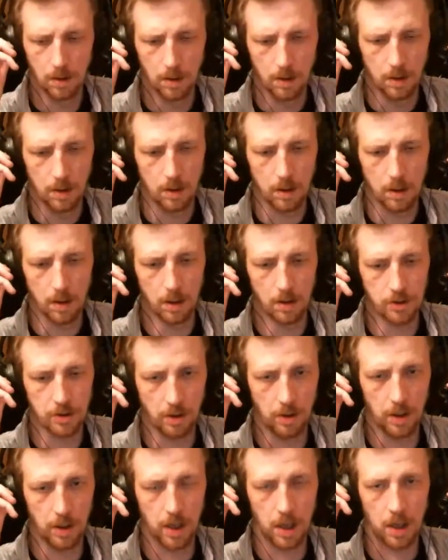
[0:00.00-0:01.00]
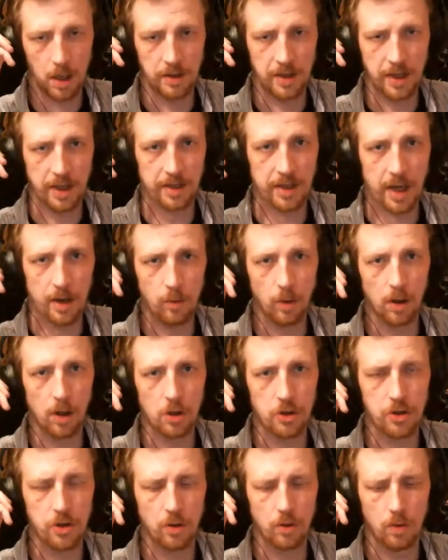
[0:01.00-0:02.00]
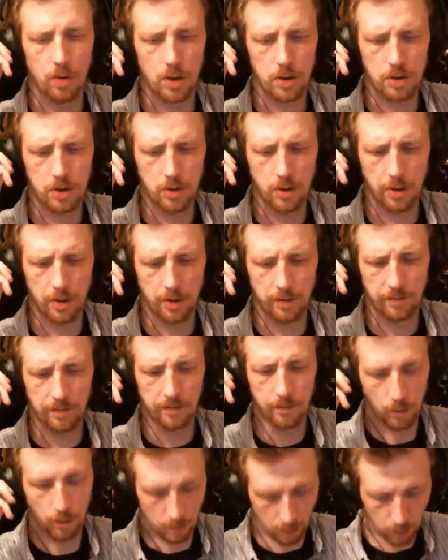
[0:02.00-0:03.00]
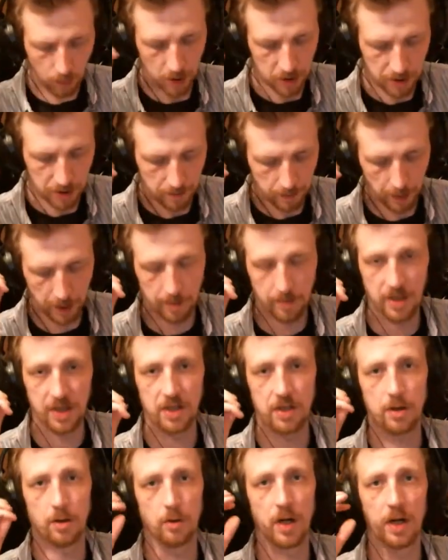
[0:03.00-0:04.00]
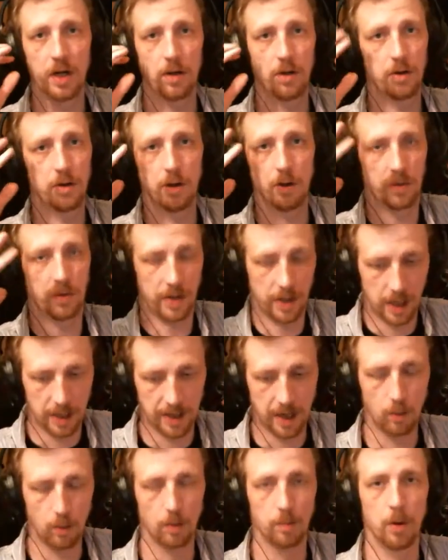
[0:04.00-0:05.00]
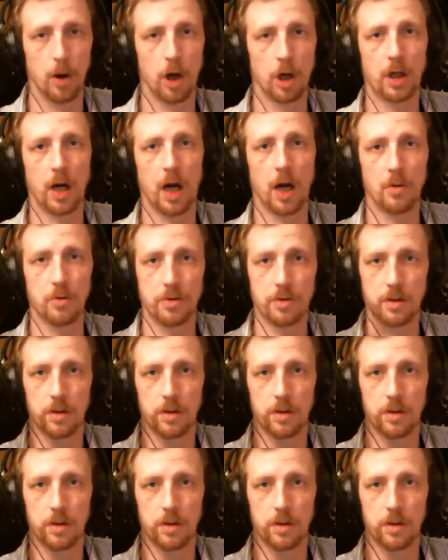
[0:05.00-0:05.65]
that they will also sort of, once you put them in your ear, they will block out